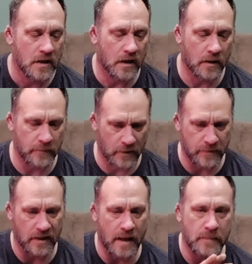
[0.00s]
It'll be
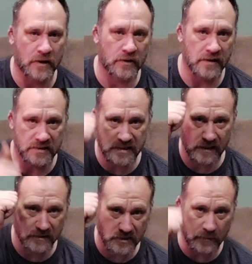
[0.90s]
a lot bigger than this, and
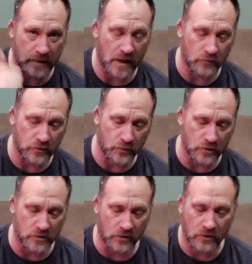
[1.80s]
it's going to be
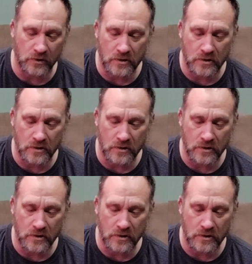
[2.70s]
outdoors.